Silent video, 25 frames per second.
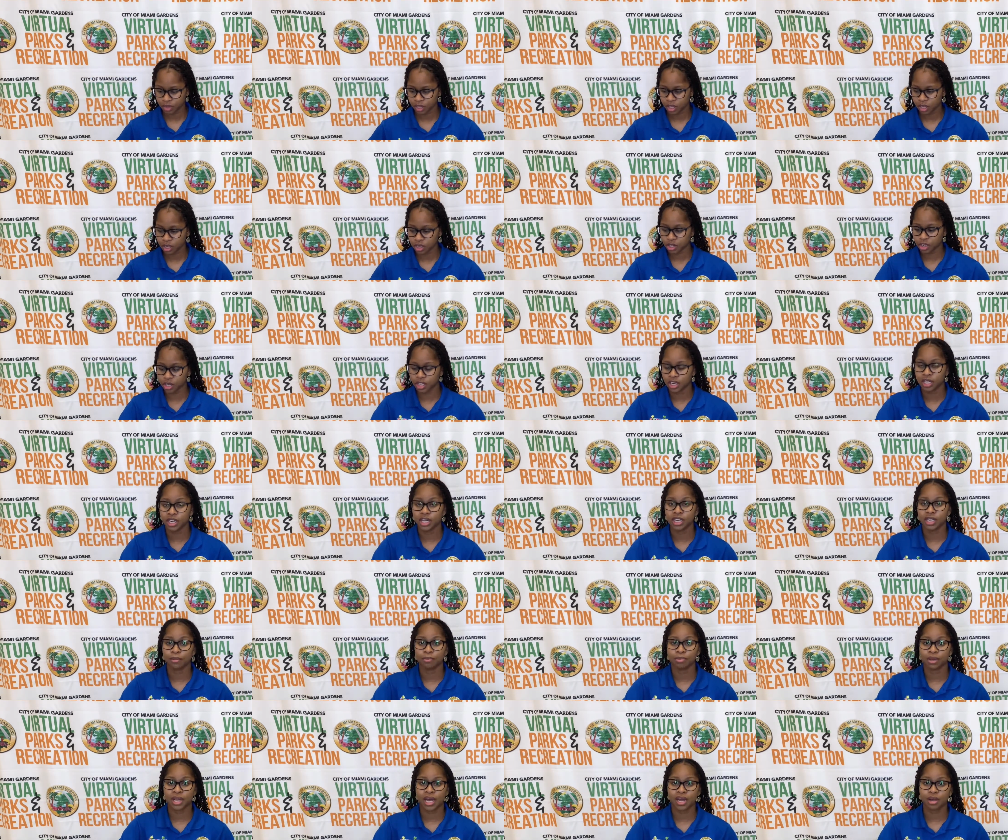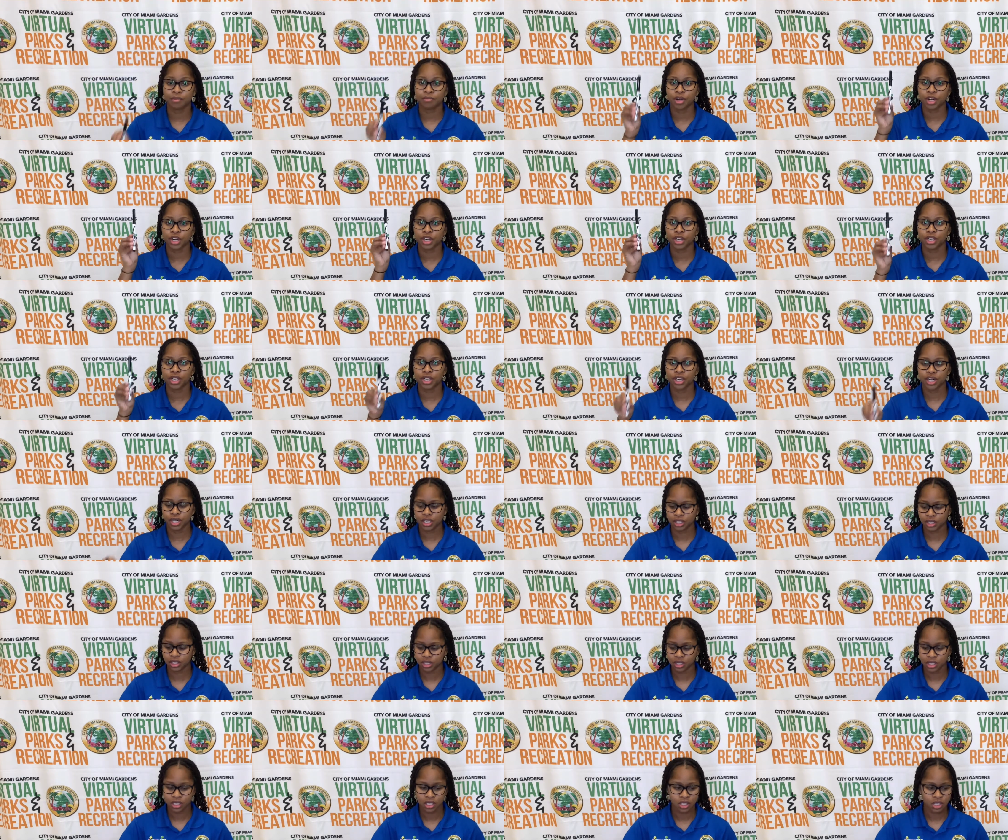you're going to need a black marker,
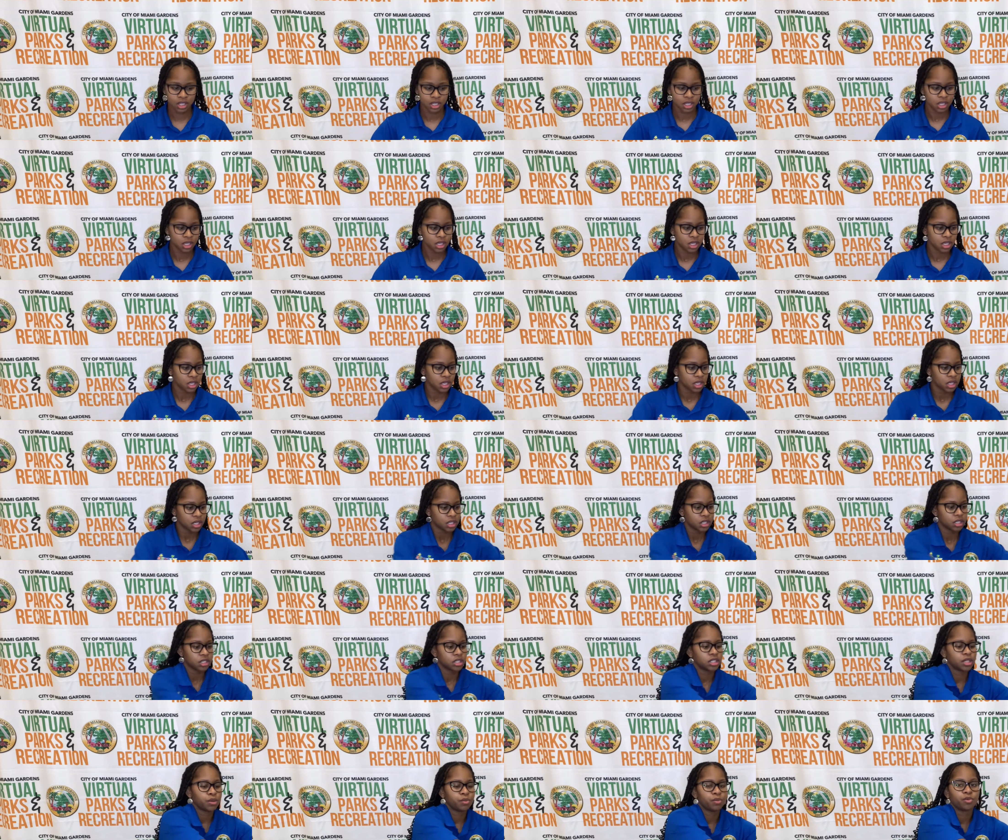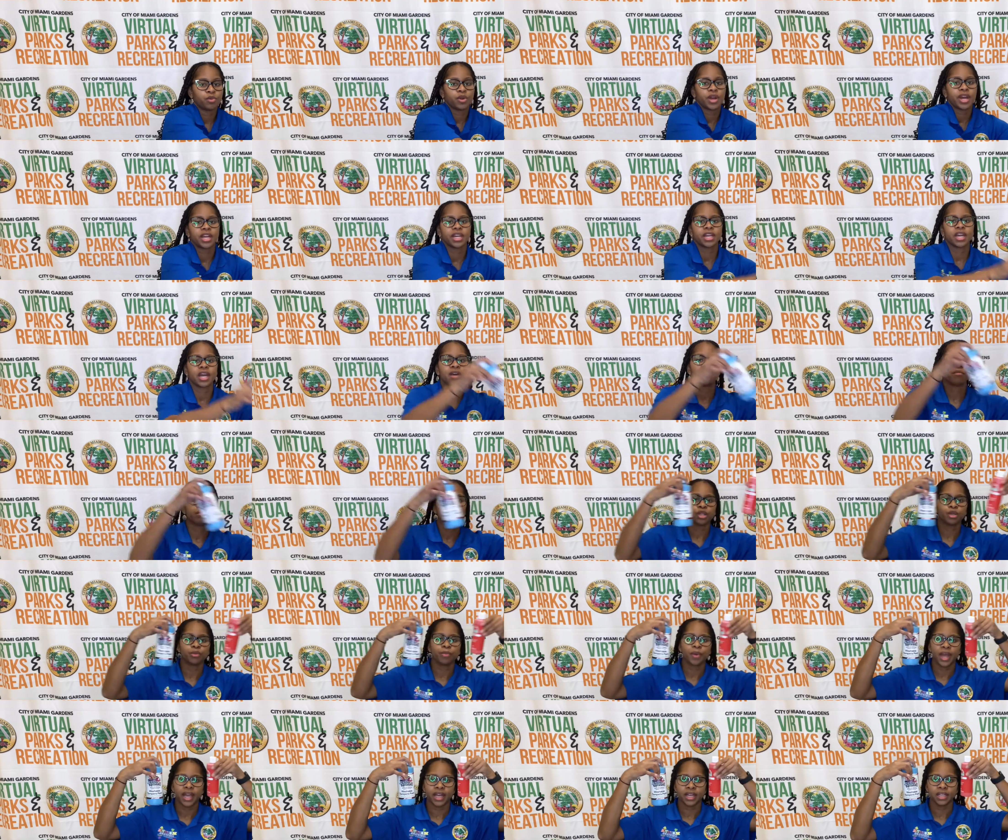some red and blue
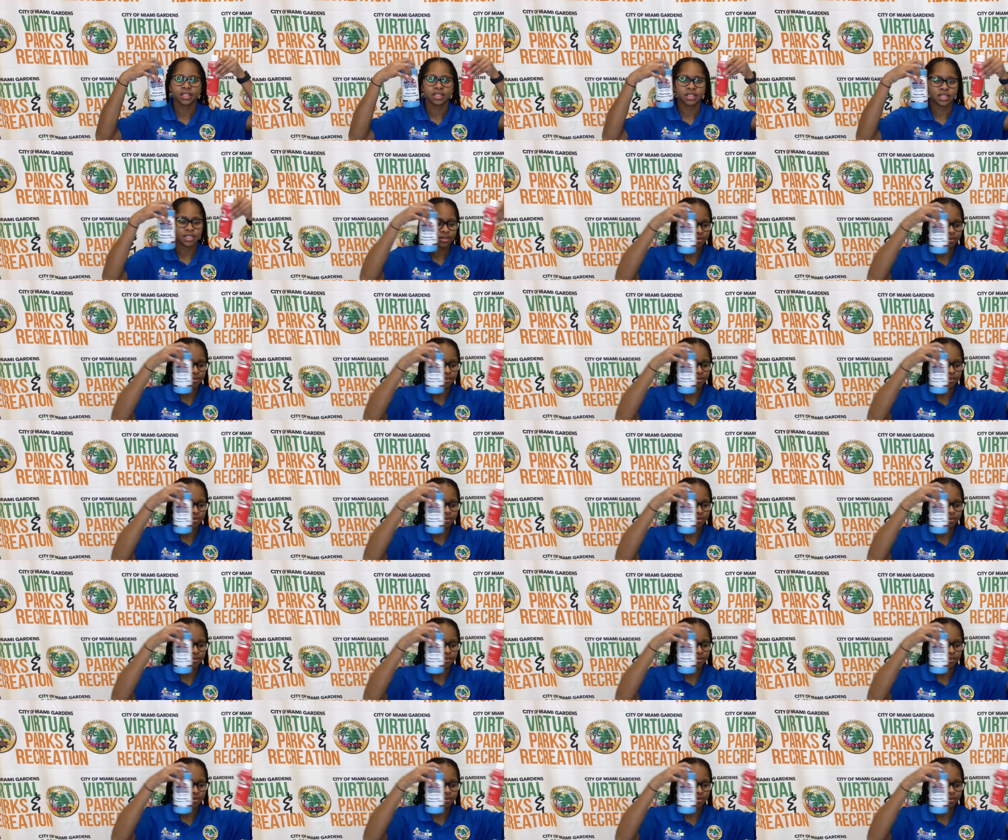paint.